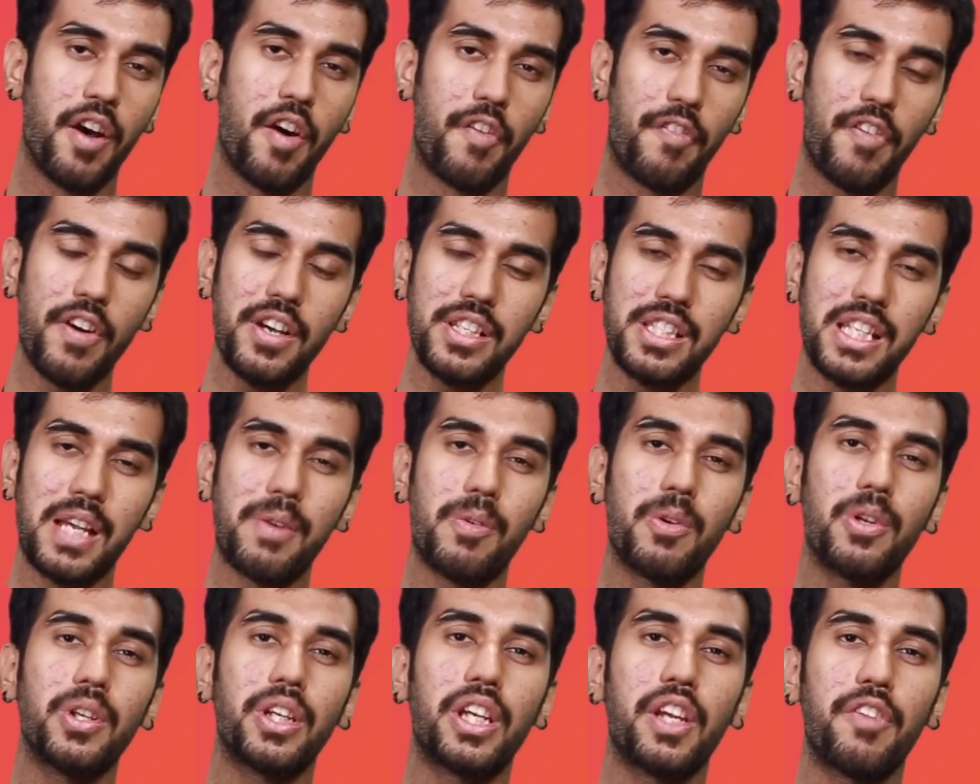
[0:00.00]
First, I
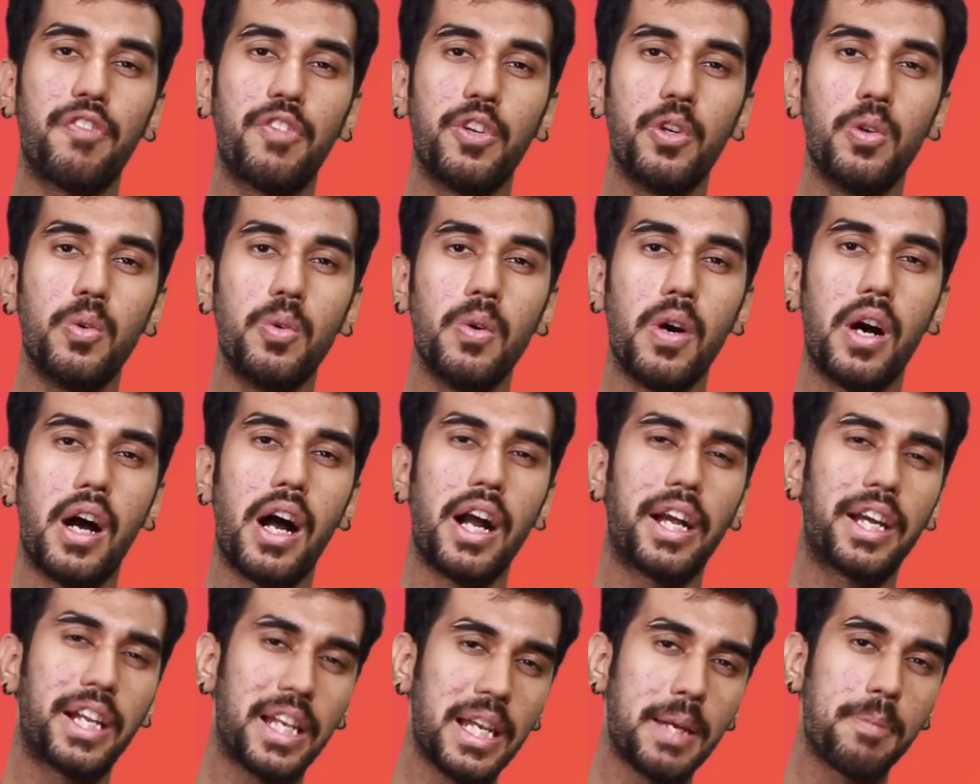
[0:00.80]
want to give you
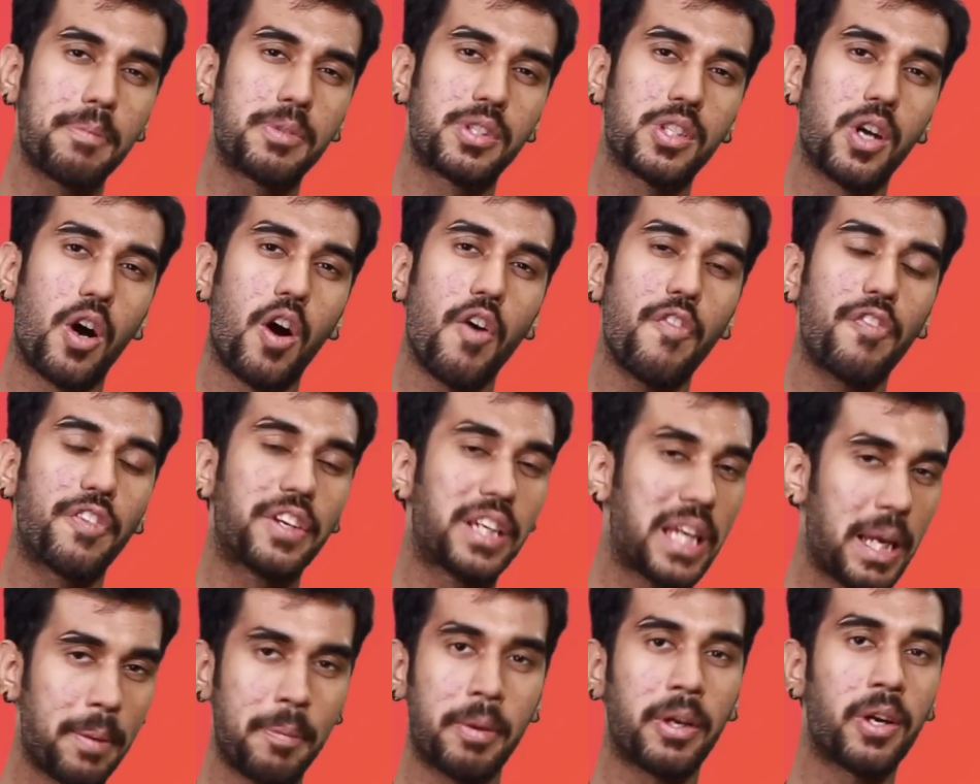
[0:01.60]
a glimpse
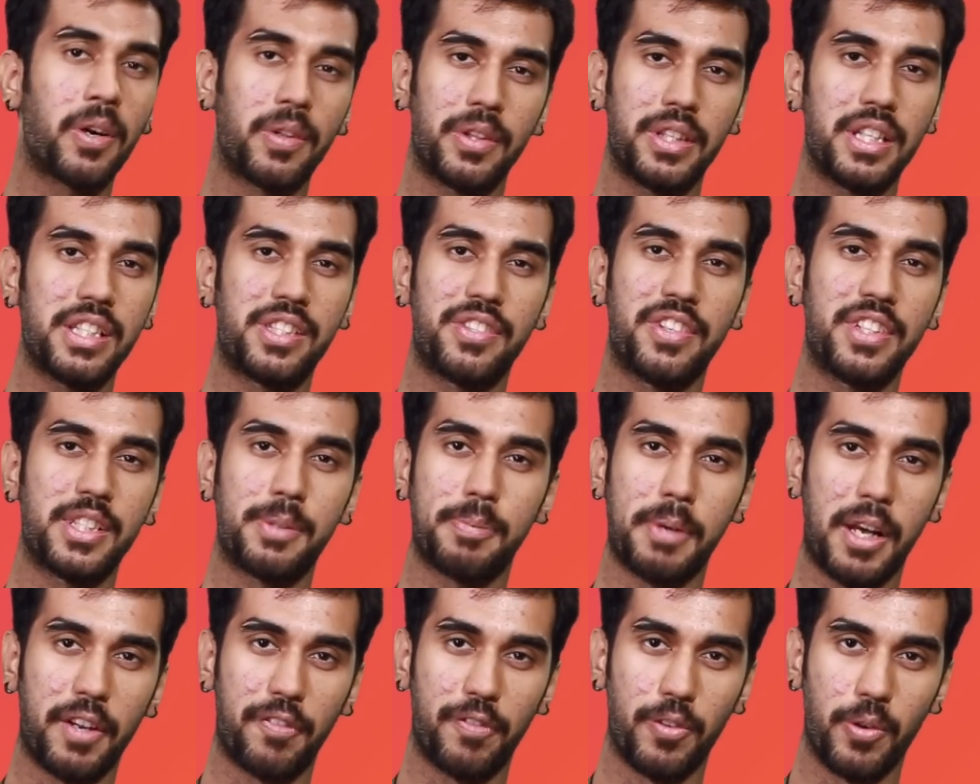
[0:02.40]
of gaming on these three
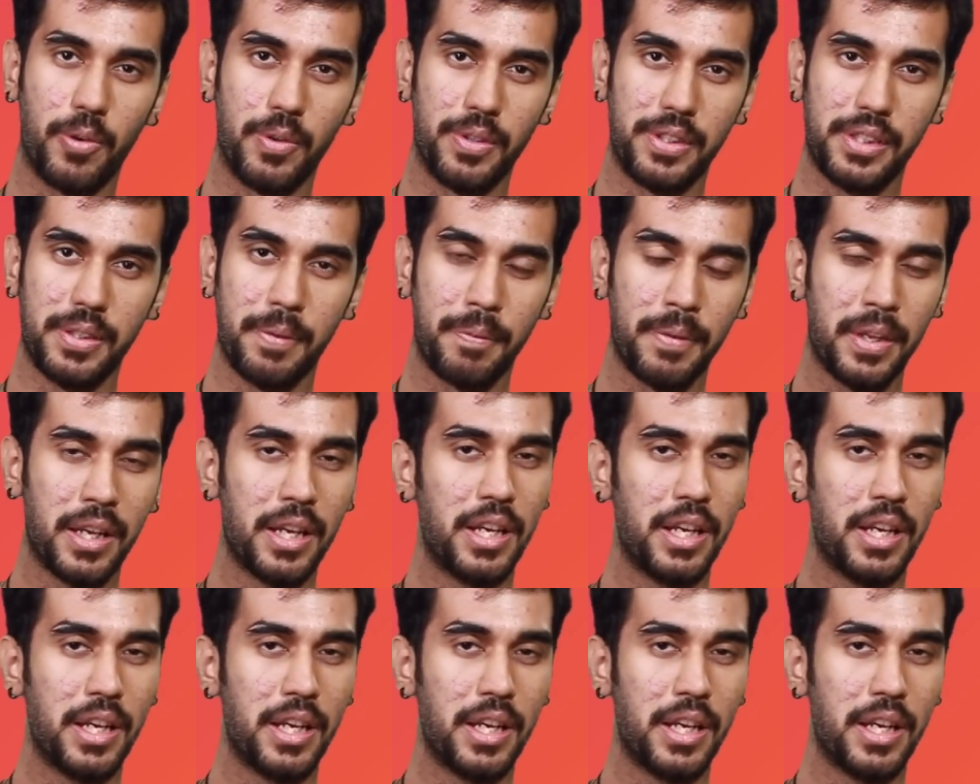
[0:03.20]
smartphones.